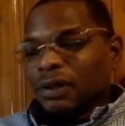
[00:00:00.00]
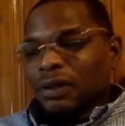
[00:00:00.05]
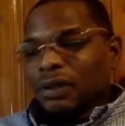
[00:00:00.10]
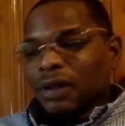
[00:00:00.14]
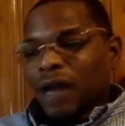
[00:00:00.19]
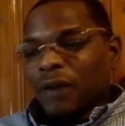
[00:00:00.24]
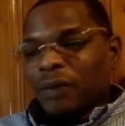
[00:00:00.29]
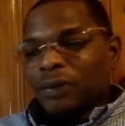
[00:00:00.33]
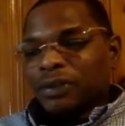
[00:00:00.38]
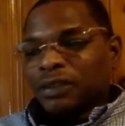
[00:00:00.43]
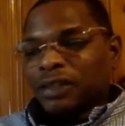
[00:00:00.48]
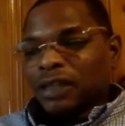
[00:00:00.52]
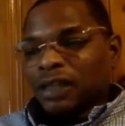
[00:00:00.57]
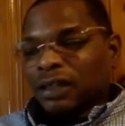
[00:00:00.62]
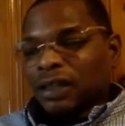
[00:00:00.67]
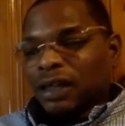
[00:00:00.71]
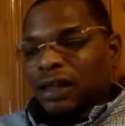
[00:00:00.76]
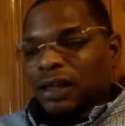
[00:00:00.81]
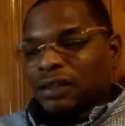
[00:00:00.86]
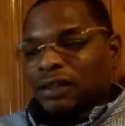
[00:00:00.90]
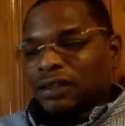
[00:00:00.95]
I would say,
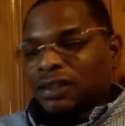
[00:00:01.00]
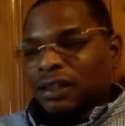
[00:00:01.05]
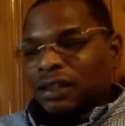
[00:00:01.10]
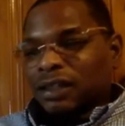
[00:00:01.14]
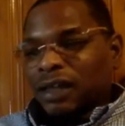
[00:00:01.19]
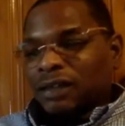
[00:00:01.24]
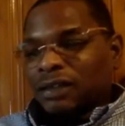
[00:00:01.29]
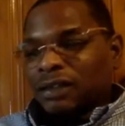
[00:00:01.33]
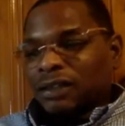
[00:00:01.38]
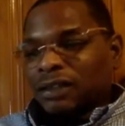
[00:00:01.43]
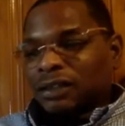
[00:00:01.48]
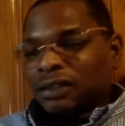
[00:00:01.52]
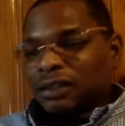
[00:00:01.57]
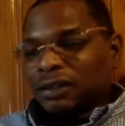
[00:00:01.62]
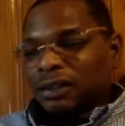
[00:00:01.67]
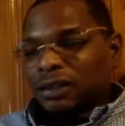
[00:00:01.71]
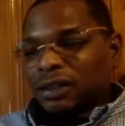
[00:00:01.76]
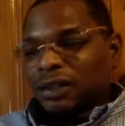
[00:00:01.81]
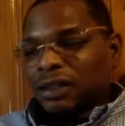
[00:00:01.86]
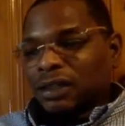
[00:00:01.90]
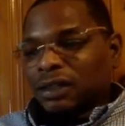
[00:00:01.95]
like I said, like
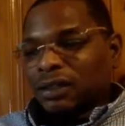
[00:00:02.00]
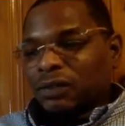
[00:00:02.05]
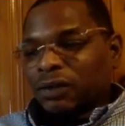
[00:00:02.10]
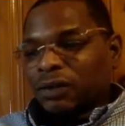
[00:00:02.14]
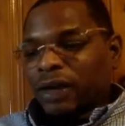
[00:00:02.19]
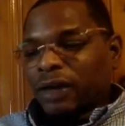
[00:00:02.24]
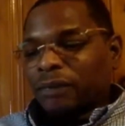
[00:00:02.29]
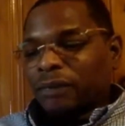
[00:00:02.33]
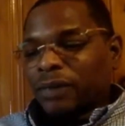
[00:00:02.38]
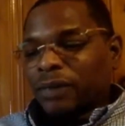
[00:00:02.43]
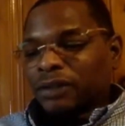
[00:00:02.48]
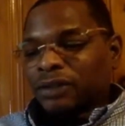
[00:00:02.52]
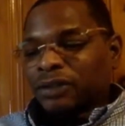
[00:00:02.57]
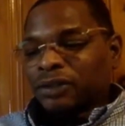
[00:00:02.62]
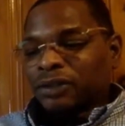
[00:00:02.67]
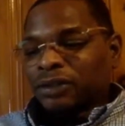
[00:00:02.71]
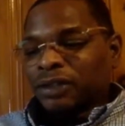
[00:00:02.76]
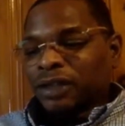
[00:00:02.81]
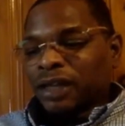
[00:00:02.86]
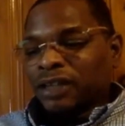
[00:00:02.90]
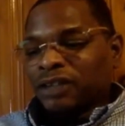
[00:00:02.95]
just getting the right
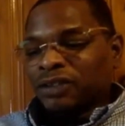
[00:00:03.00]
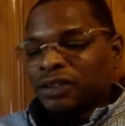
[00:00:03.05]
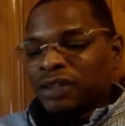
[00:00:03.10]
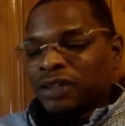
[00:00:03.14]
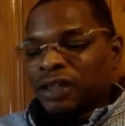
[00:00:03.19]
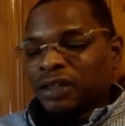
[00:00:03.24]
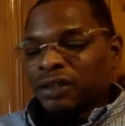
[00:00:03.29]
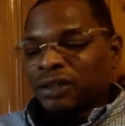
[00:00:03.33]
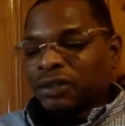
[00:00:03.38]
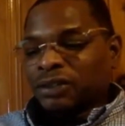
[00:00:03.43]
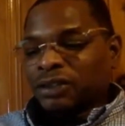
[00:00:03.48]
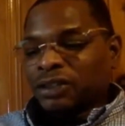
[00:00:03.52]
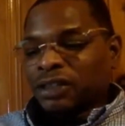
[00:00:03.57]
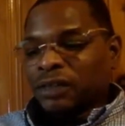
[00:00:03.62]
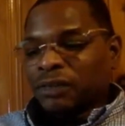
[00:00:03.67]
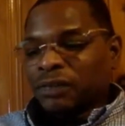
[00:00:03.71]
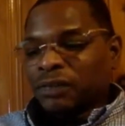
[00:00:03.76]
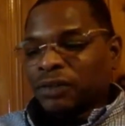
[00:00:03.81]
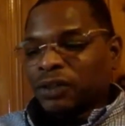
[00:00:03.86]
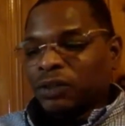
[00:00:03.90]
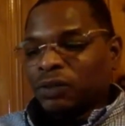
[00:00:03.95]
mentors and educating
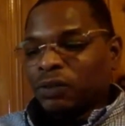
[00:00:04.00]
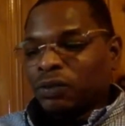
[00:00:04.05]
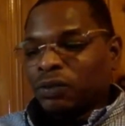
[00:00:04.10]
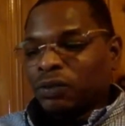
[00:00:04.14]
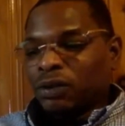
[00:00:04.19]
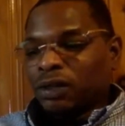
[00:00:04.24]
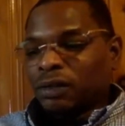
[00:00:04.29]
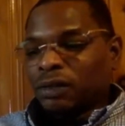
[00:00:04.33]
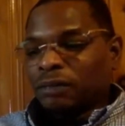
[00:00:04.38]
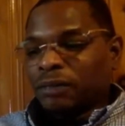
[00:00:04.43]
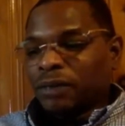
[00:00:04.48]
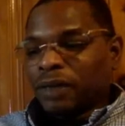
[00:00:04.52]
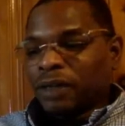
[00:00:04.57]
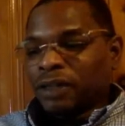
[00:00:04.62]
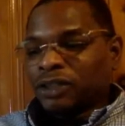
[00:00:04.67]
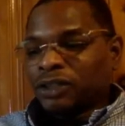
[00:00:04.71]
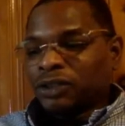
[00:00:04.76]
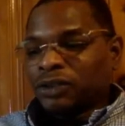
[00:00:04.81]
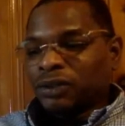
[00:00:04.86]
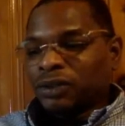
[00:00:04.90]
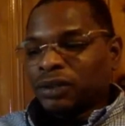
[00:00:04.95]
yourself, and you want to make
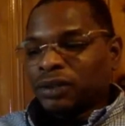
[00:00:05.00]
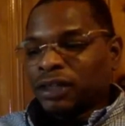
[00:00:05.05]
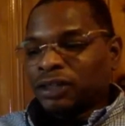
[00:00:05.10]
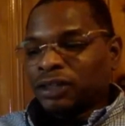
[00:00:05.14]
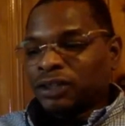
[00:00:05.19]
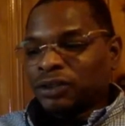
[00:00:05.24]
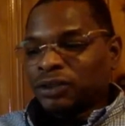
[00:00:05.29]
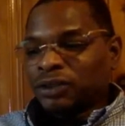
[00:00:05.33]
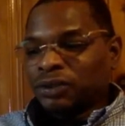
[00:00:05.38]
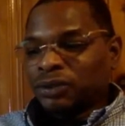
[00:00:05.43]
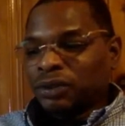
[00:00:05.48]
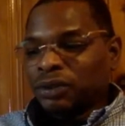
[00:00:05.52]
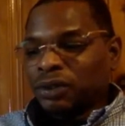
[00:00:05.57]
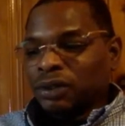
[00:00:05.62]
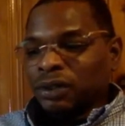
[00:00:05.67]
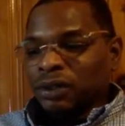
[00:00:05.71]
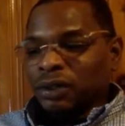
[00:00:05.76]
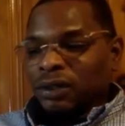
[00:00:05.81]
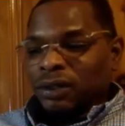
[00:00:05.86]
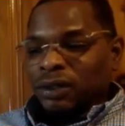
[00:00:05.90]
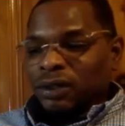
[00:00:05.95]
sure that
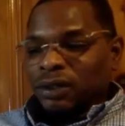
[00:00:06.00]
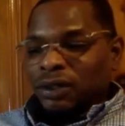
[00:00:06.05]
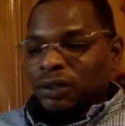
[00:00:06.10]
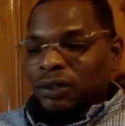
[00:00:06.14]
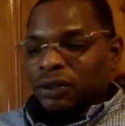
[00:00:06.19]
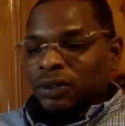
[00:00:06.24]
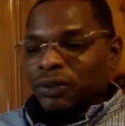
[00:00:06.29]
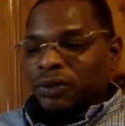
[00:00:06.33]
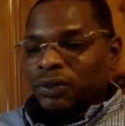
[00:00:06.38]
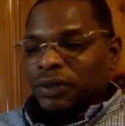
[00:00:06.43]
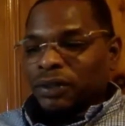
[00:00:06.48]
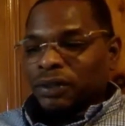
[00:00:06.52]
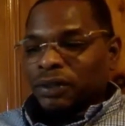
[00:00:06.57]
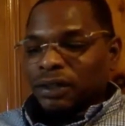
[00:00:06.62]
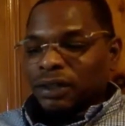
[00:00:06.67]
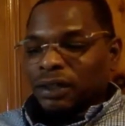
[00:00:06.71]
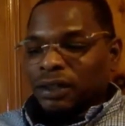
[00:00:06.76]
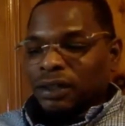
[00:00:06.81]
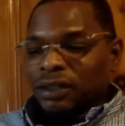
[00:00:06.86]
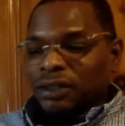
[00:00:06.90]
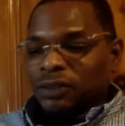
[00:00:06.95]
you're doing
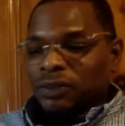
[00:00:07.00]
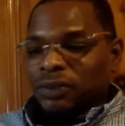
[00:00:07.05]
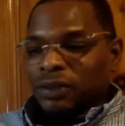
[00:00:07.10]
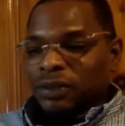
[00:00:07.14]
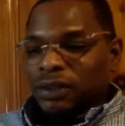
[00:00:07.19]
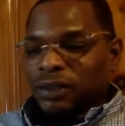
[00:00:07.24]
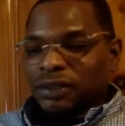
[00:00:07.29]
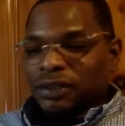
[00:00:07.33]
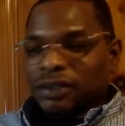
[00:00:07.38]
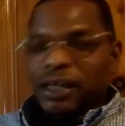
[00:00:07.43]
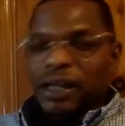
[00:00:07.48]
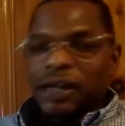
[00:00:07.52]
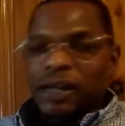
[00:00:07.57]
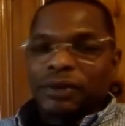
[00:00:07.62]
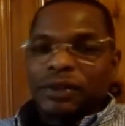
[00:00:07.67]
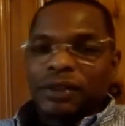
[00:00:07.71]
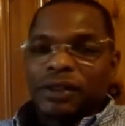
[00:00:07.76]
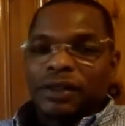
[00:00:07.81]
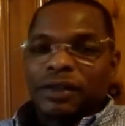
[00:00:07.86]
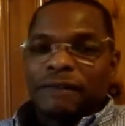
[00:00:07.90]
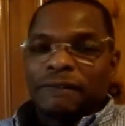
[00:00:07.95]
things with
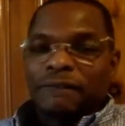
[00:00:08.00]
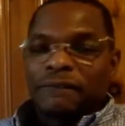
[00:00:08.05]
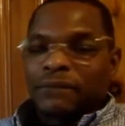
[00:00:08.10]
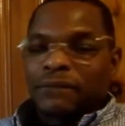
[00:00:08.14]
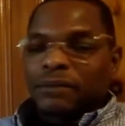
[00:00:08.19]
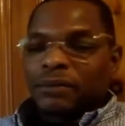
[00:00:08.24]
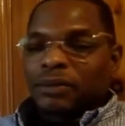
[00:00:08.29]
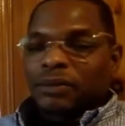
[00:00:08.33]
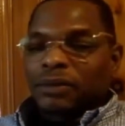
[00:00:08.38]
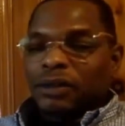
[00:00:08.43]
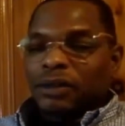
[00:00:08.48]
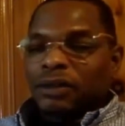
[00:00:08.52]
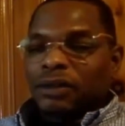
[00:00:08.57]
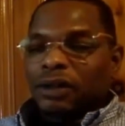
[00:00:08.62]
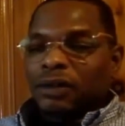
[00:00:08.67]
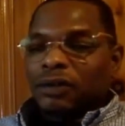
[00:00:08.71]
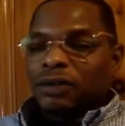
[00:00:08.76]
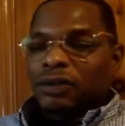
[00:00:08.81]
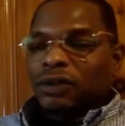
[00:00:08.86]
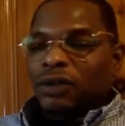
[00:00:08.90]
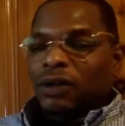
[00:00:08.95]
integrity. You
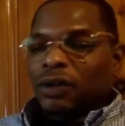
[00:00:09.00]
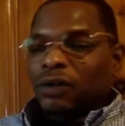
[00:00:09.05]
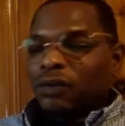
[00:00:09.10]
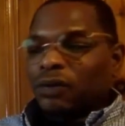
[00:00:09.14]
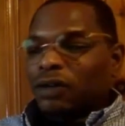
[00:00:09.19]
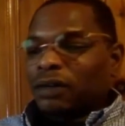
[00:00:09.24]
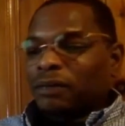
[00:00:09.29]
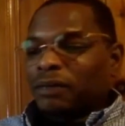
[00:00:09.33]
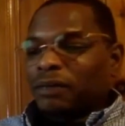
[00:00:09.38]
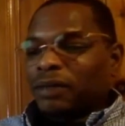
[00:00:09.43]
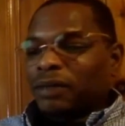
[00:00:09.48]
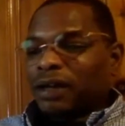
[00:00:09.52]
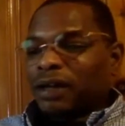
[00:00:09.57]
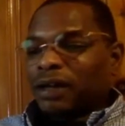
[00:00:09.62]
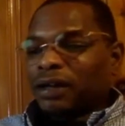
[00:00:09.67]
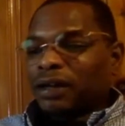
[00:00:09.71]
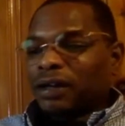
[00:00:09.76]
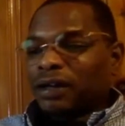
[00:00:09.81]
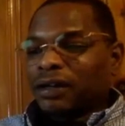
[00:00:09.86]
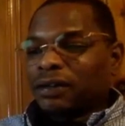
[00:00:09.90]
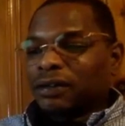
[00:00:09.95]
know, you don't want to be out
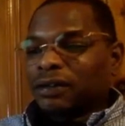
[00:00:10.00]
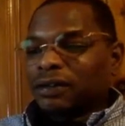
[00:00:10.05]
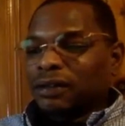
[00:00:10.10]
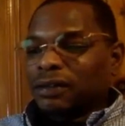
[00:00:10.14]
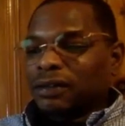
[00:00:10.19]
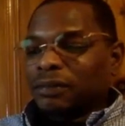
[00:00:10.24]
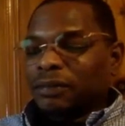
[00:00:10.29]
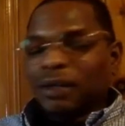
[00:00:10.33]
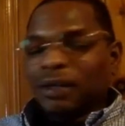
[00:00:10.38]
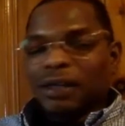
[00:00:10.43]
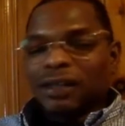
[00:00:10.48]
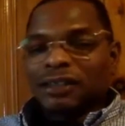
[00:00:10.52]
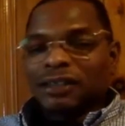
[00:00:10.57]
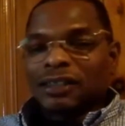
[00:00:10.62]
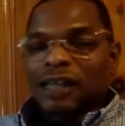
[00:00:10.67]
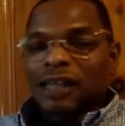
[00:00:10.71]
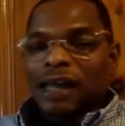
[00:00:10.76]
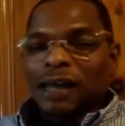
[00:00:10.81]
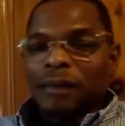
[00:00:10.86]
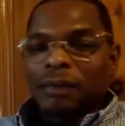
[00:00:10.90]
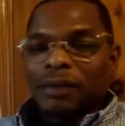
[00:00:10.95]
here being
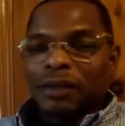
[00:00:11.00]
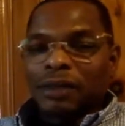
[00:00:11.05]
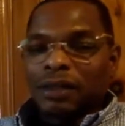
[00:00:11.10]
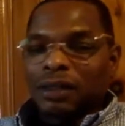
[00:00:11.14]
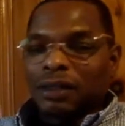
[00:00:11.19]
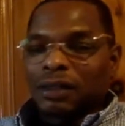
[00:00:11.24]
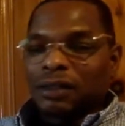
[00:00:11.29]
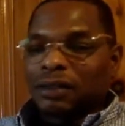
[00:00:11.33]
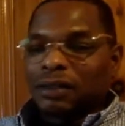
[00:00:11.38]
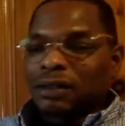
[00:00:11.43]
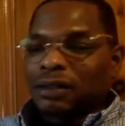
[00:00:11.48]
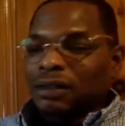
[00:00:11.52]
sloppy and,